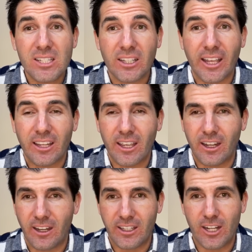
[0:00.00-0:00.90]
like
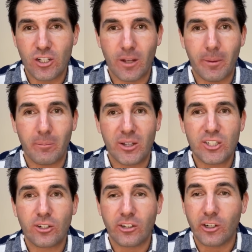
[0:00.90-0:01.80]
uh, ketchup and
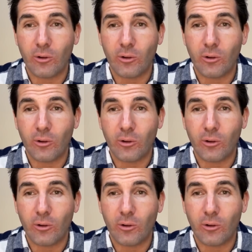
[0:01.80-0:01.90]
mustard, you know,